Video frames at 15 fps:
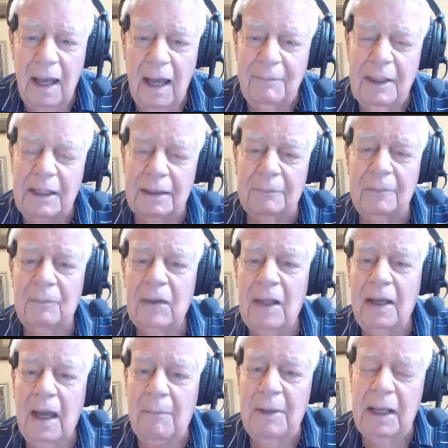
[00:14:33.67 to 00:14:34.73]

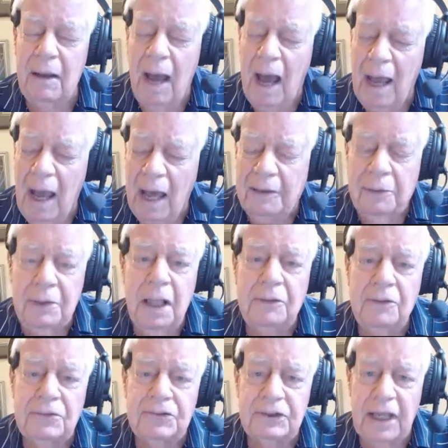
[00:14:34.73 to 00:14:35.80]
I don't
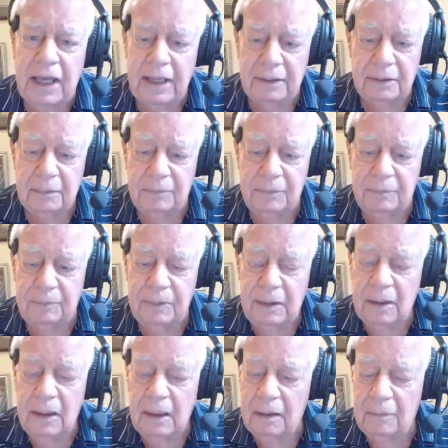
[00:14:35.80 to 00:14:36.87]
understand
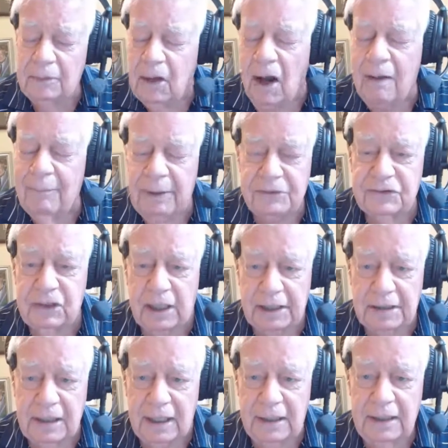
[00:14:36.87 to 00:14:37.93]
comments
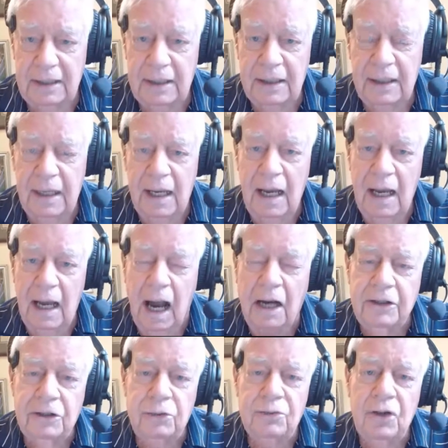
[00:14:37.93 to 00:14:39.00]
like that.
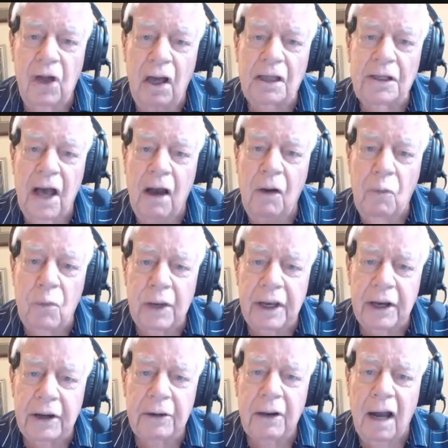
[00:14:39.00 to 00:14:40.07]
Are you not
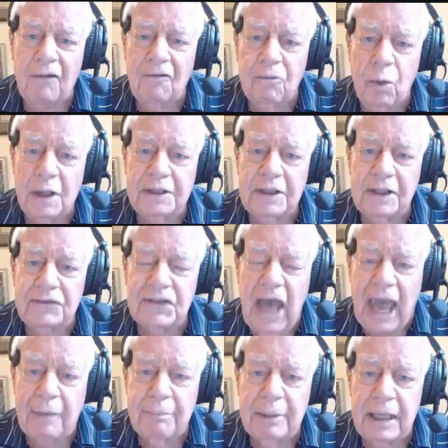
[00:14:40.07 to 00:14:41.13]
aware of what
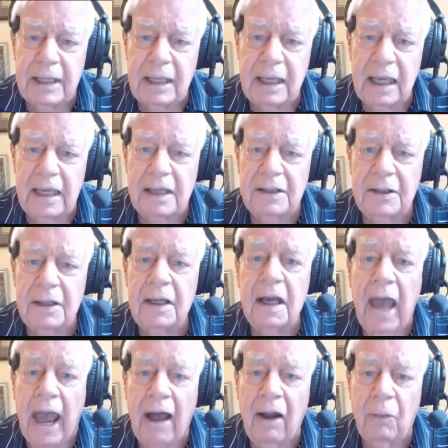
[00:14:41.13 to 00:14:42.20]
is happening in
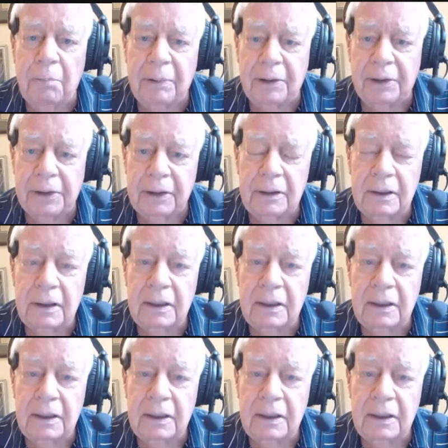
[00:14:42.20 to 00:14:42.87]
Alberta?